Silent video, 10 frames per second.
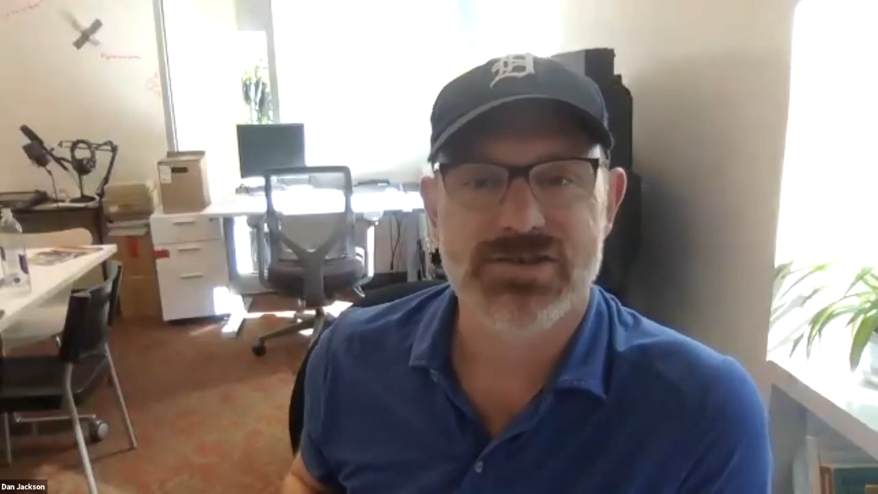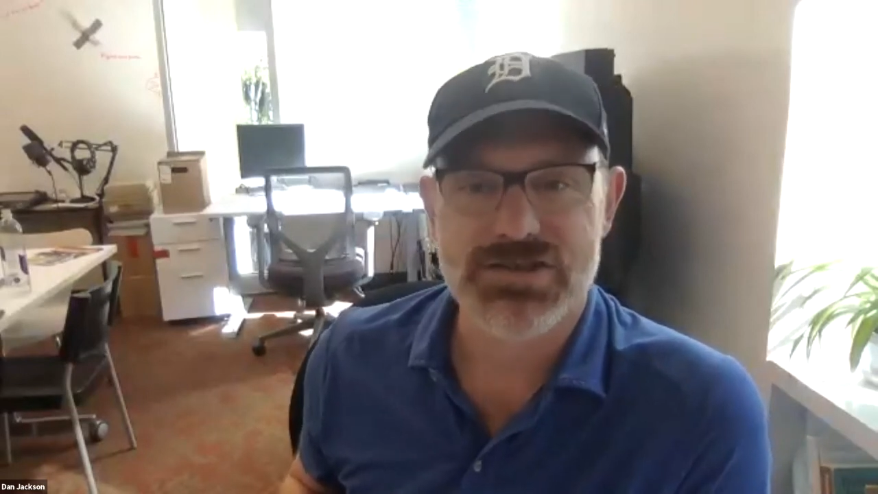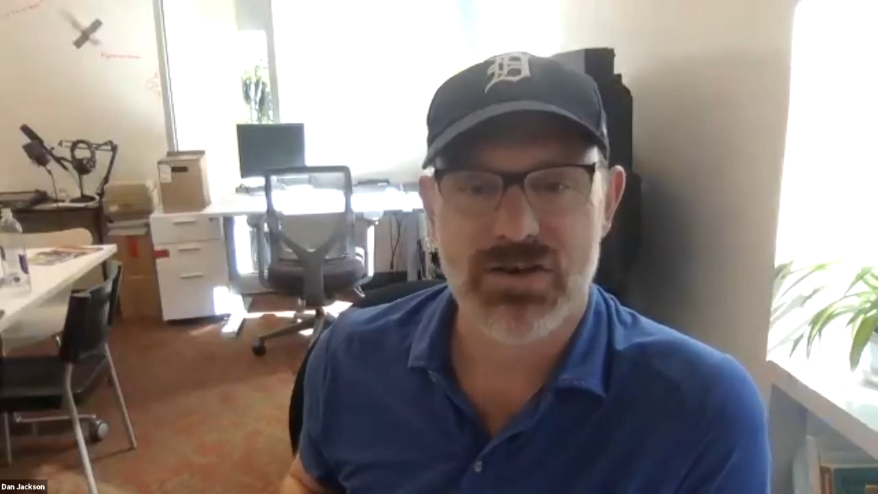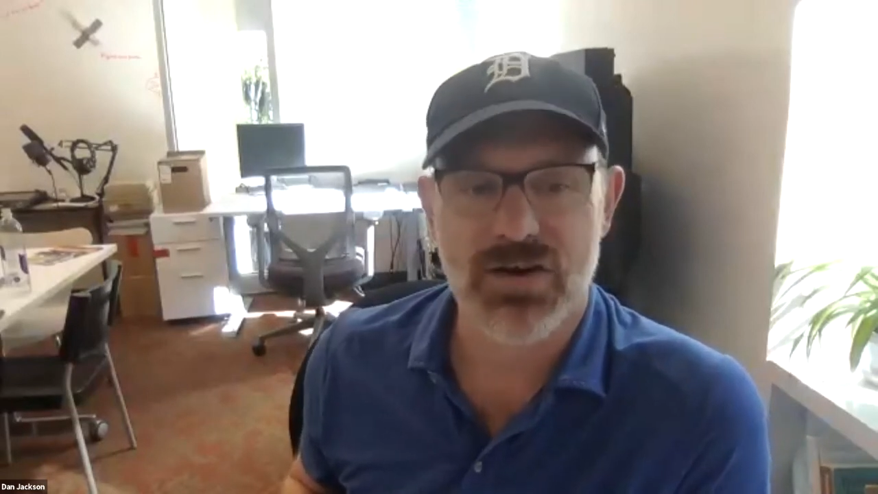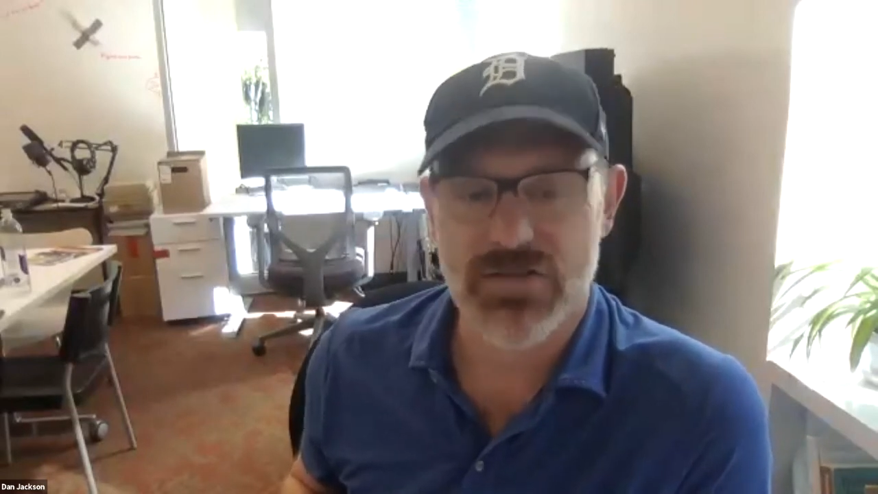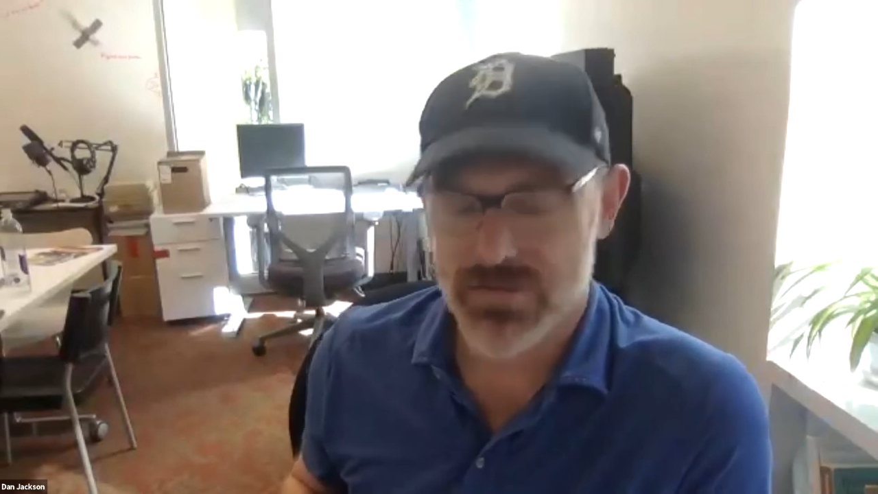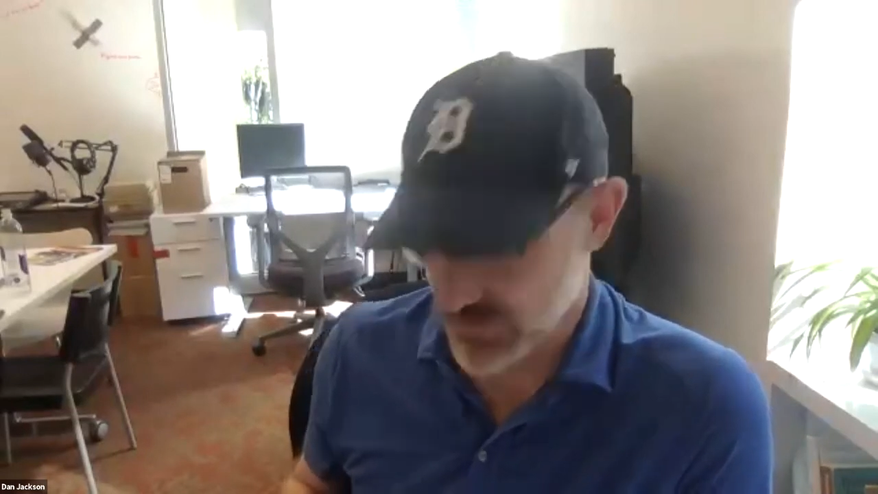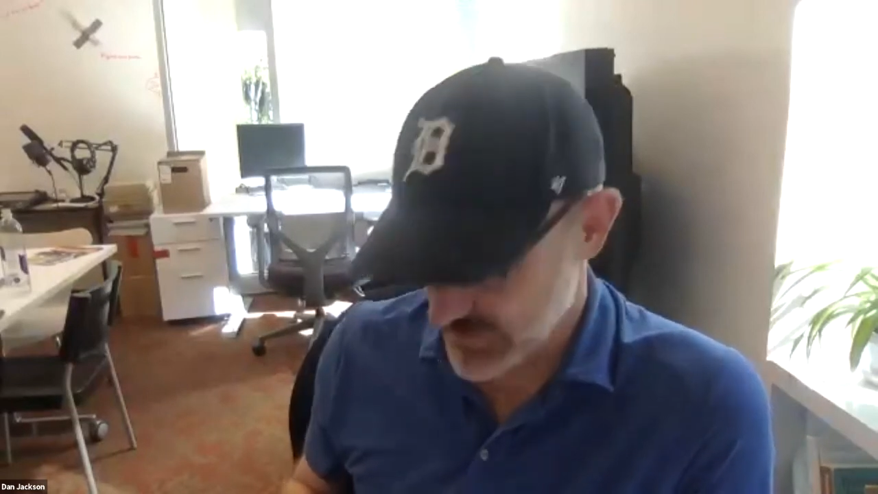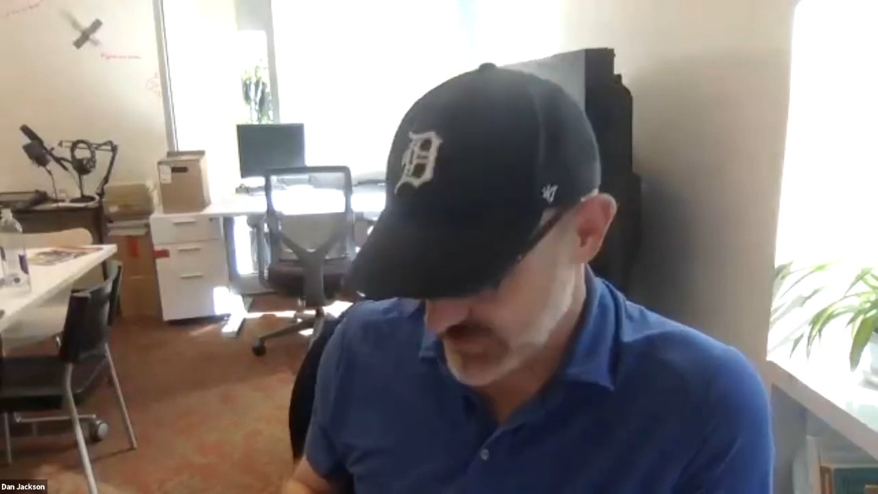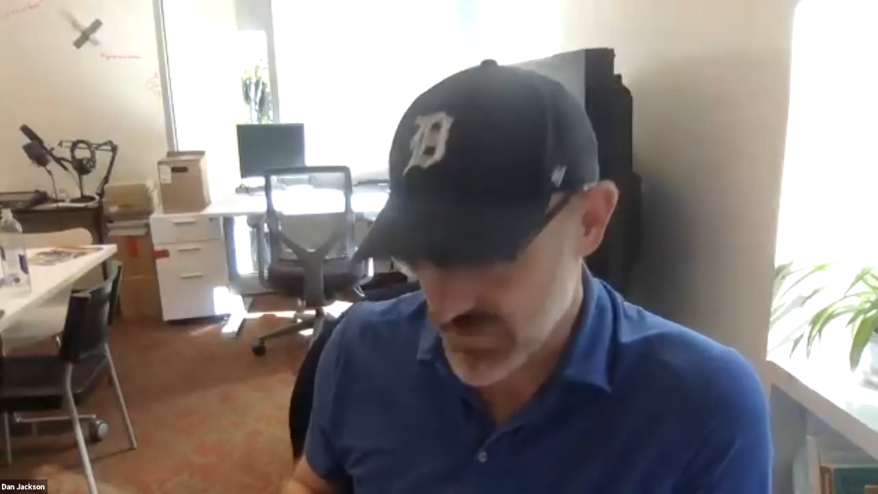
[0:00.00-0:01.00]
share all this
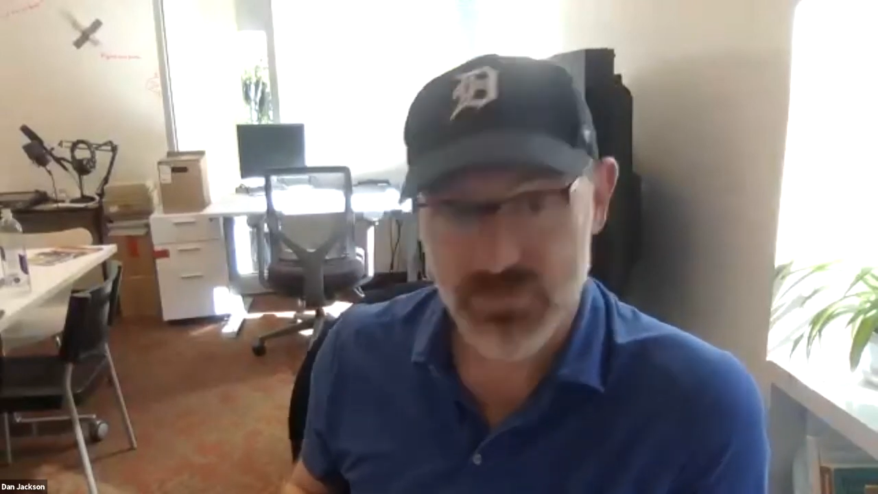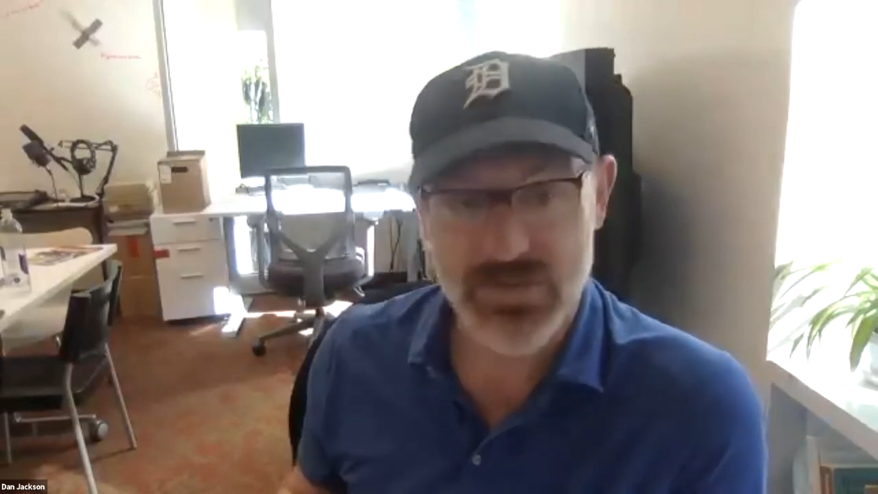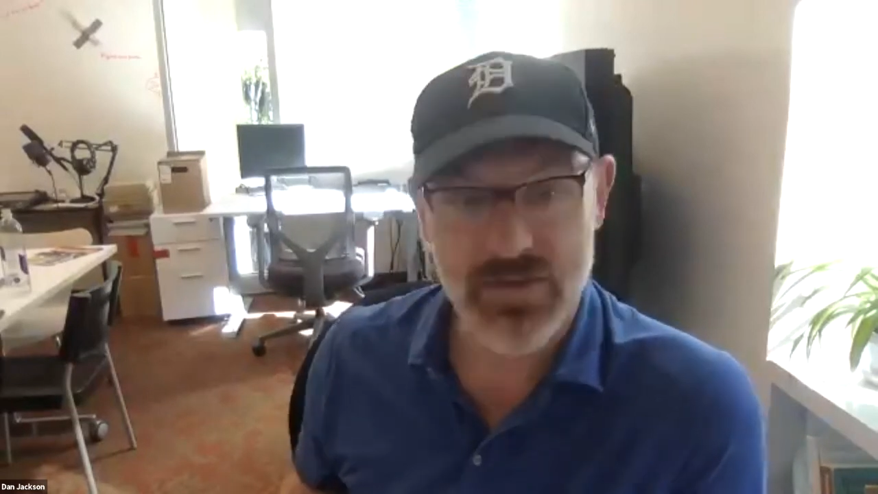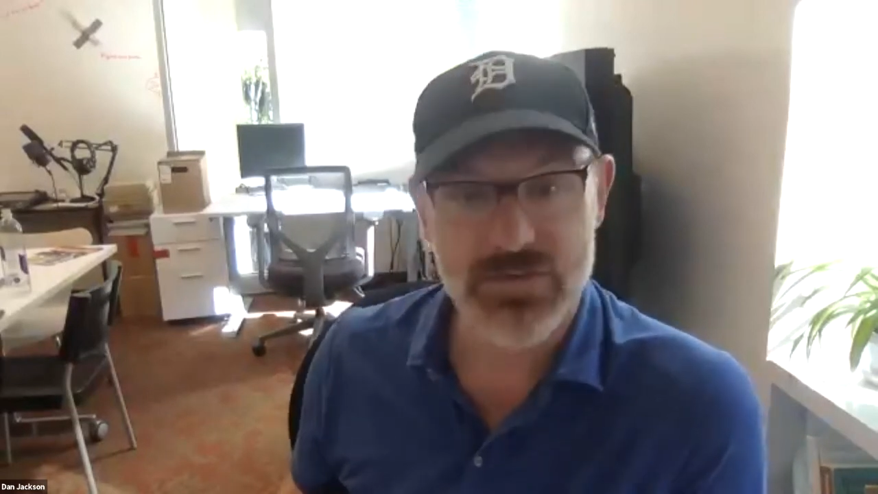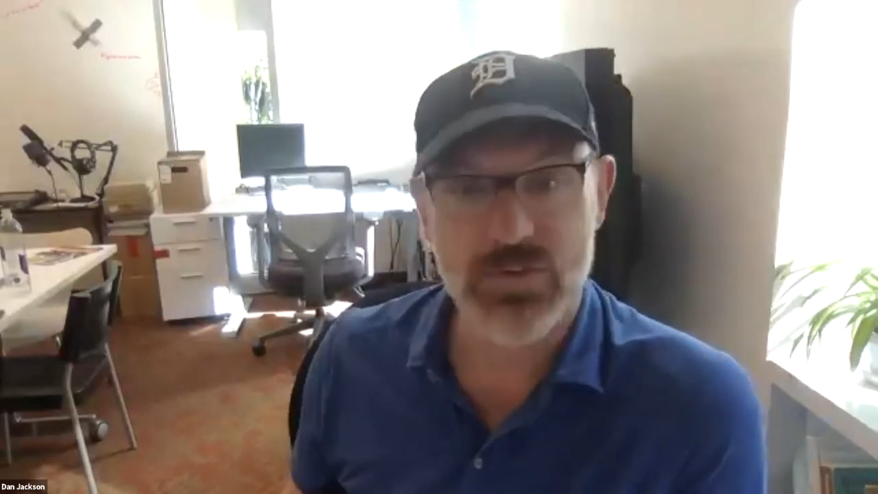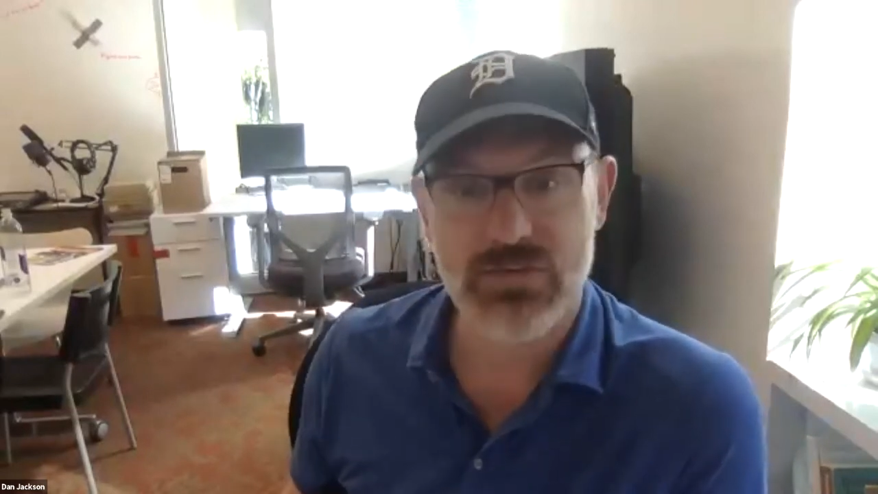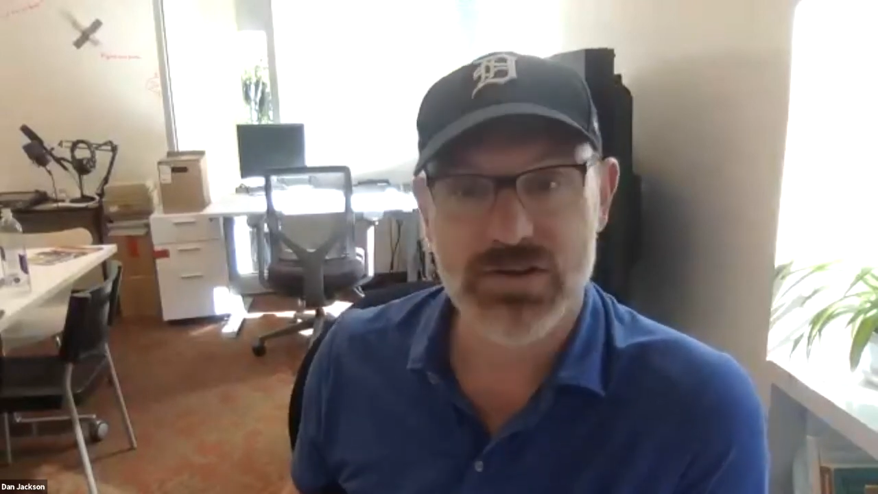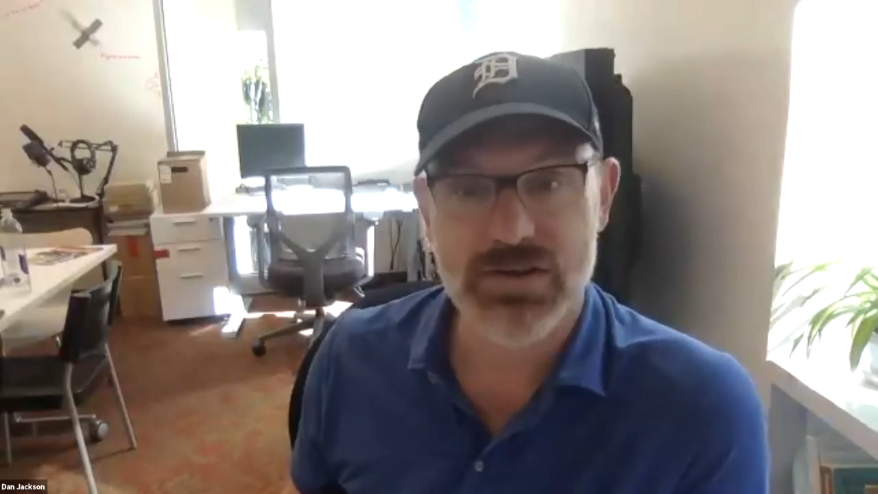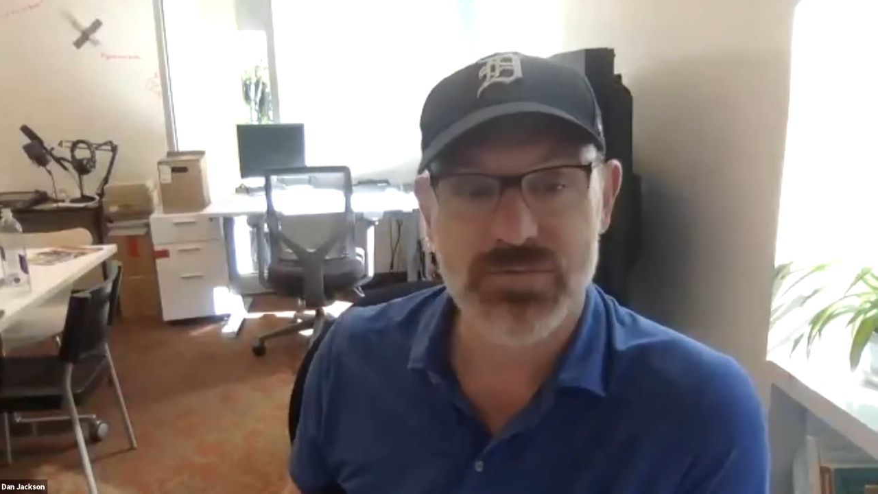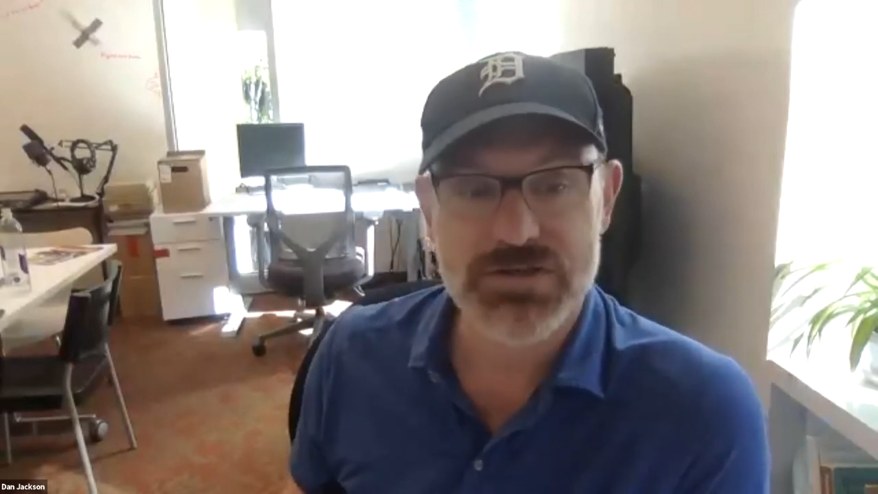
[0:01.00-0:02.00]
good stuff with us. We
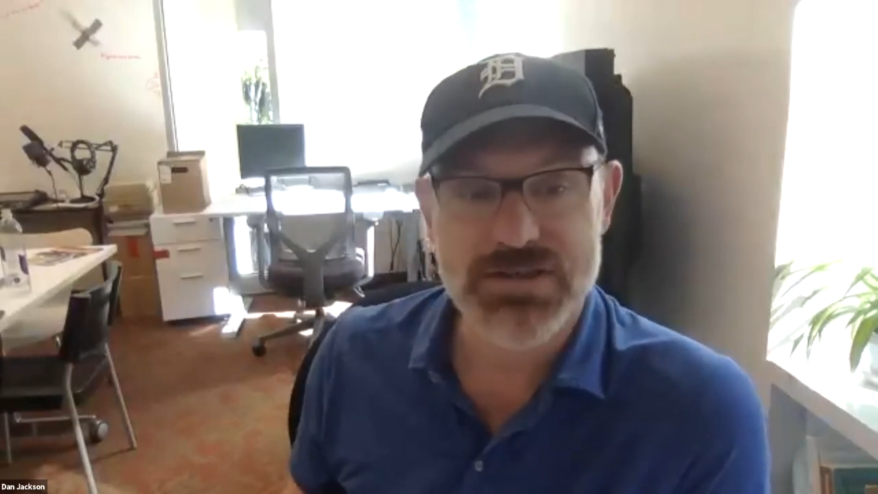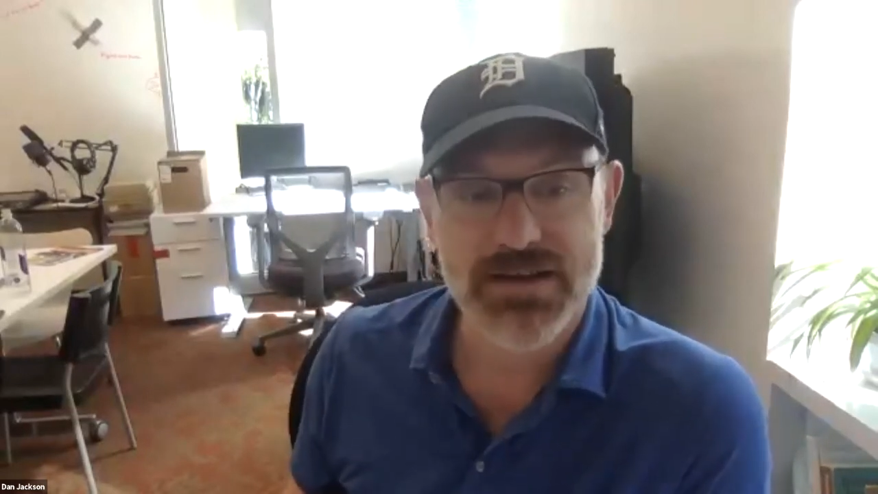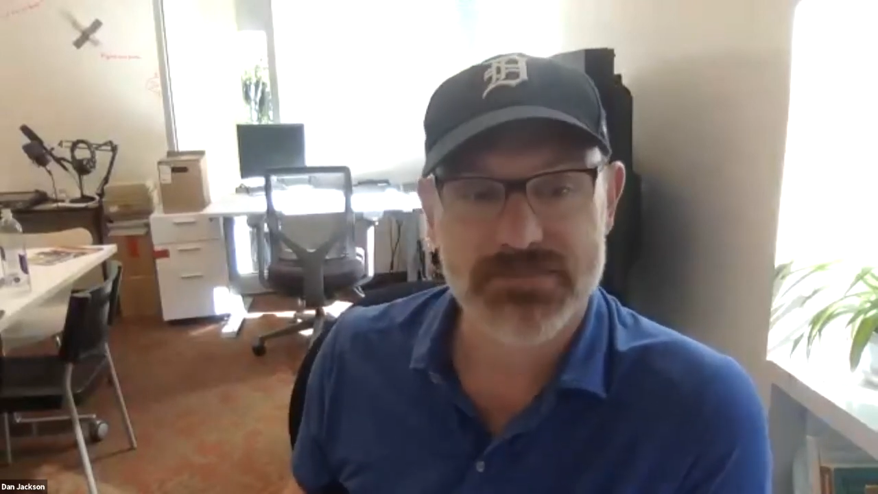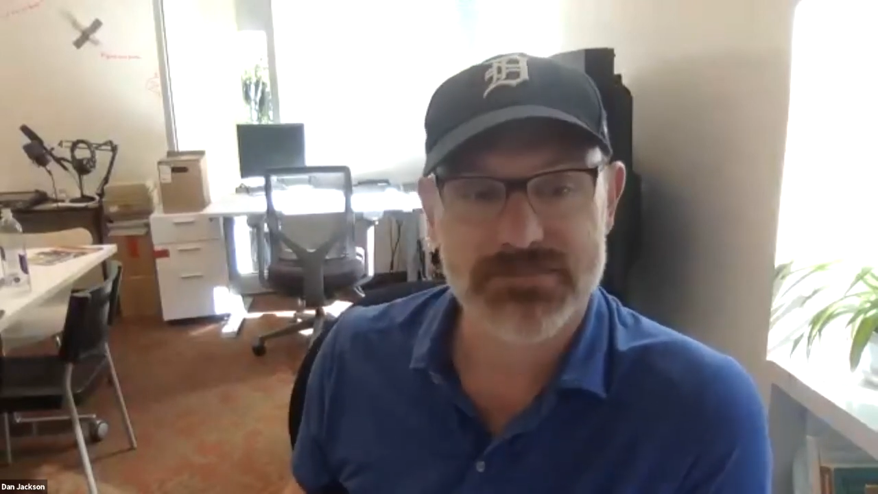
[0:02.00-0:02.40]
really appreciate it.